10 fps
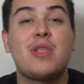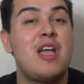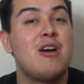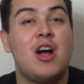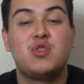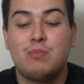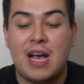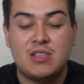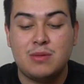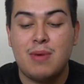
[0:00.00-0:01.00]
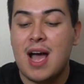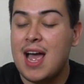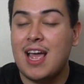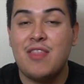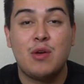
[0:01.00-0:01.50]
and cars were passing
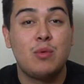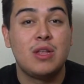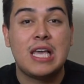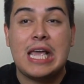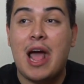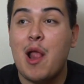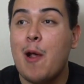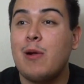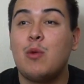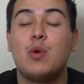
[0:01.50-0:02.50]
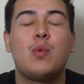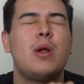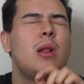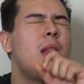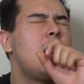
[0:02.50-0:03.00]
by and they were looking at it, and we
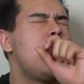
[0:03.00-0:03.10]
were